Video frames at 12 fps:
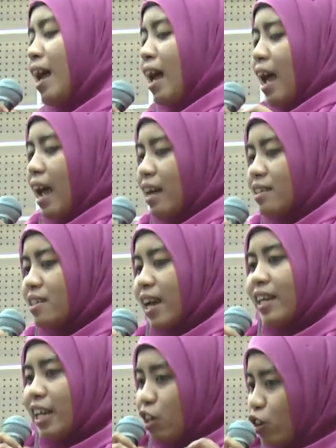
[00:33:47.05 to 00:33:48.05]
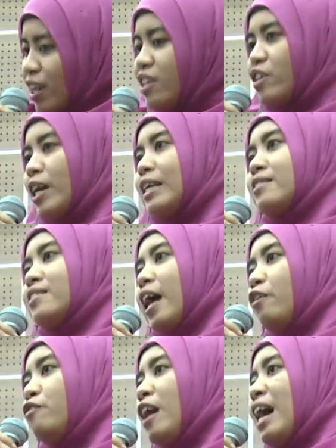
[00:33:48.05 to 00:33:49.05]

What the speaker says: And in Indonesia itself,